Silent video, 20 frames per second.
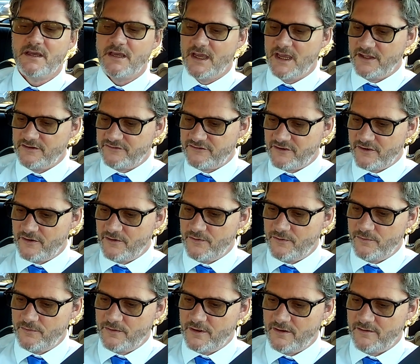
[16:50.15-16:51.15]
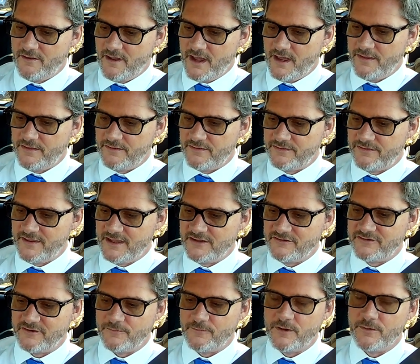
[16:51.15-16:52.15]
And so a lot of the things
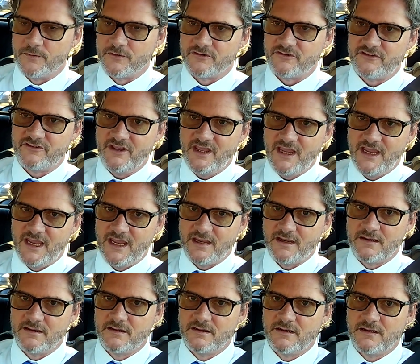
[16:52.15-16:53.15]
that we were seeing